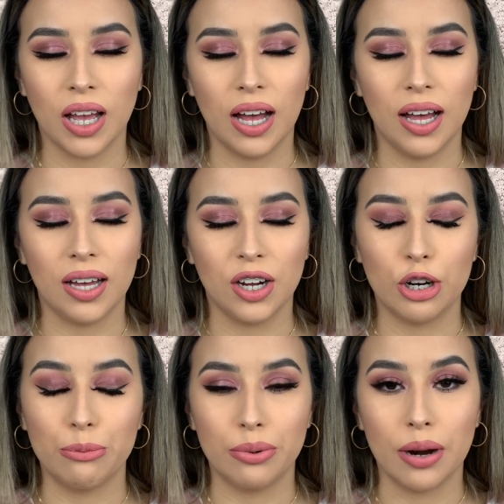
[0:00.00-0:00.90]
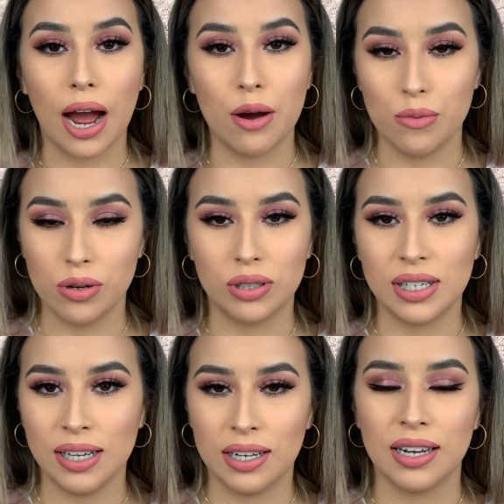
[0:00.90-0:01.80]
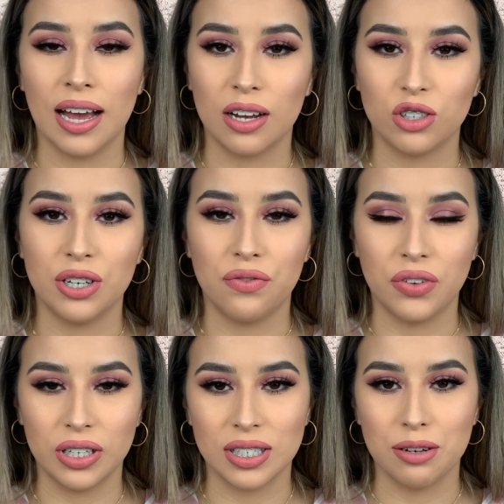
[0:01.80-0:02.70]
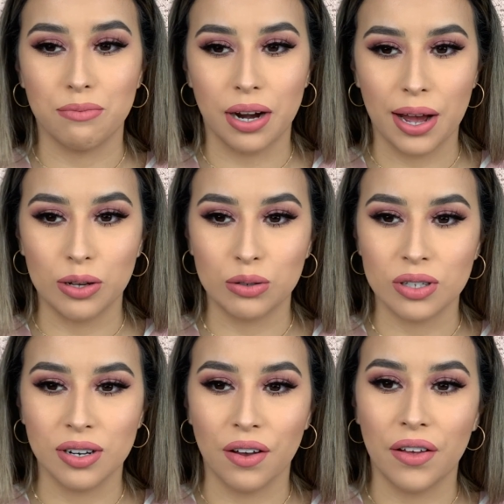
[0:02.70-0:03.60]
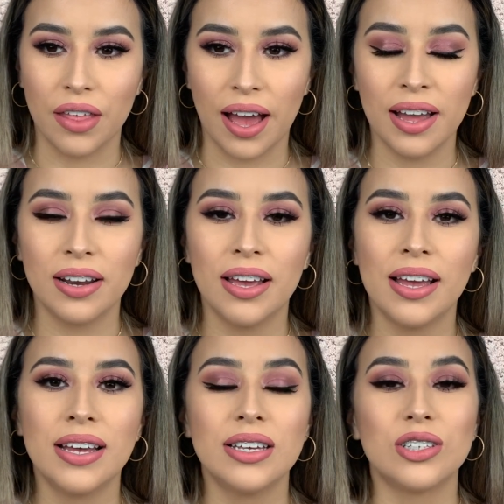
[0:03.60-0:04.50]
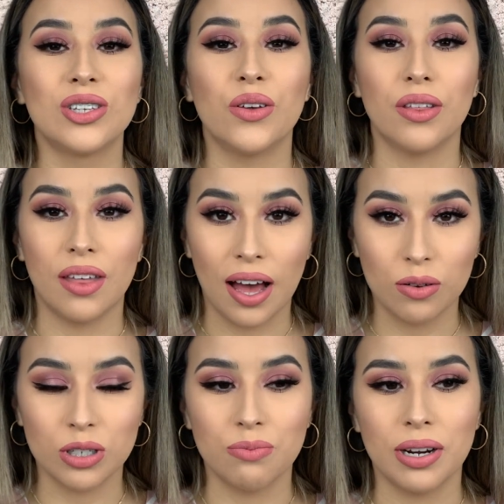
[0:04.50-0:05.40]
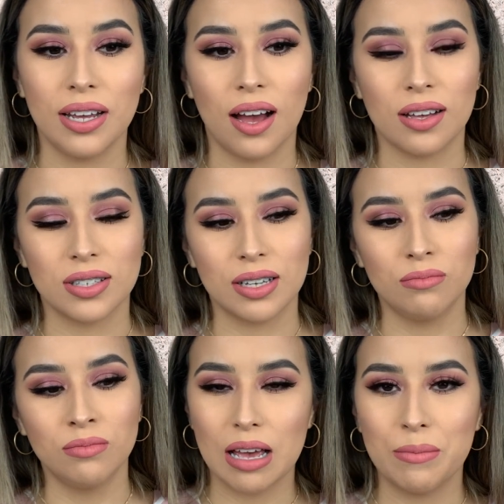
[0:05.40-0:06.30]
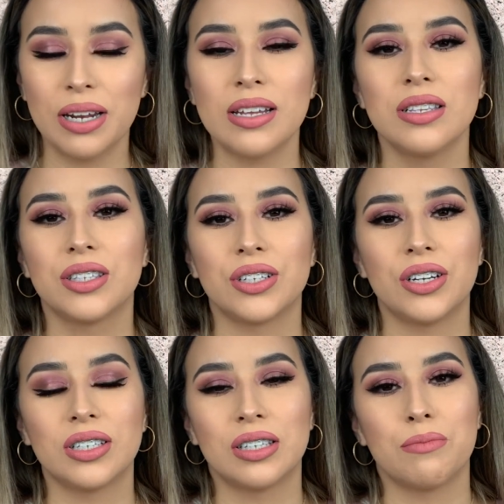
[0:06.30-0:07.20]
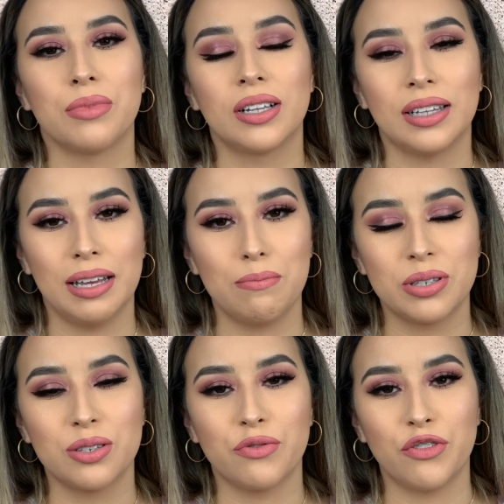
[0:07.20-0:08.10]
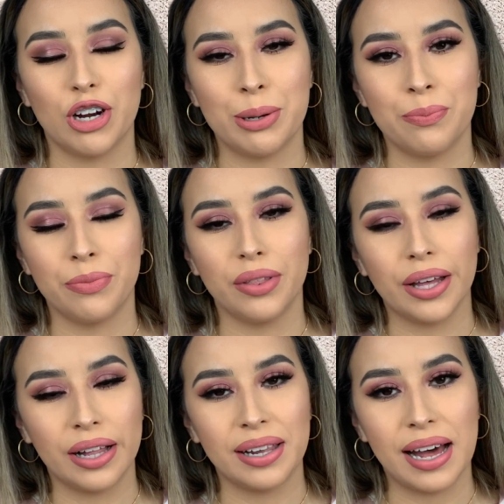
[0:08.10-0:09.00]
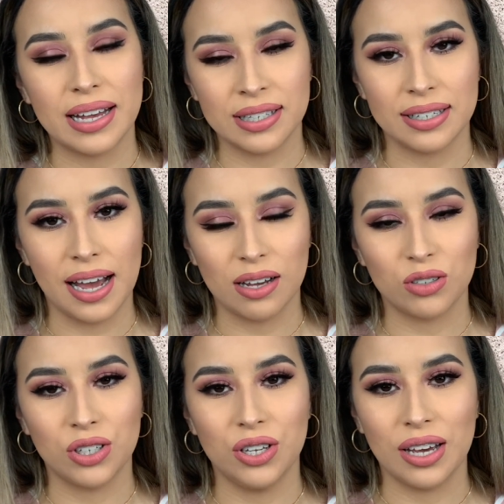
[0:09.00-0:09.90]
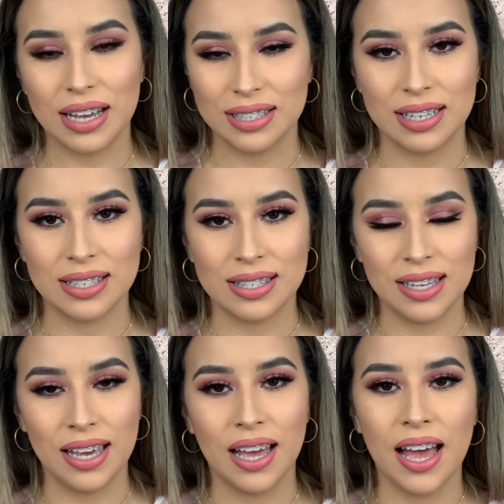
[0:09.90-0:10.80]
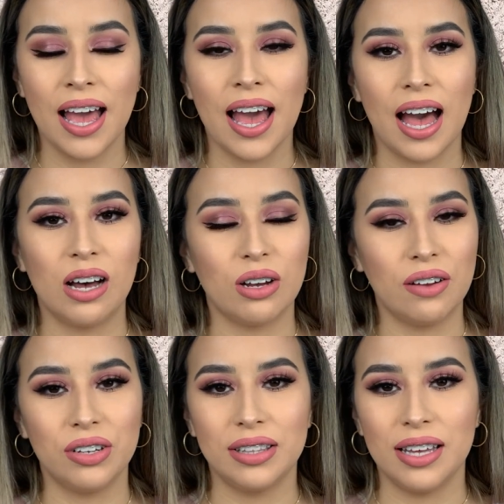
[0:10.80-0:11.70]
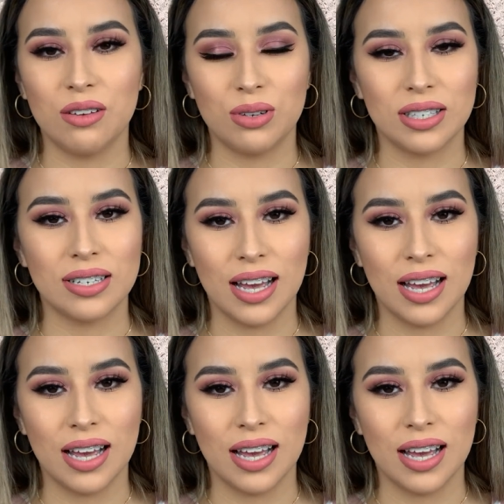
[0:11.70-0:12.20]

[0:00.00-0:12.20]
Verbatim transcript: uh, her brow routine and how she fills in brows and all that. So that was pretty awesome. I'm going to insert some clips from the class now so you guys can see how everything was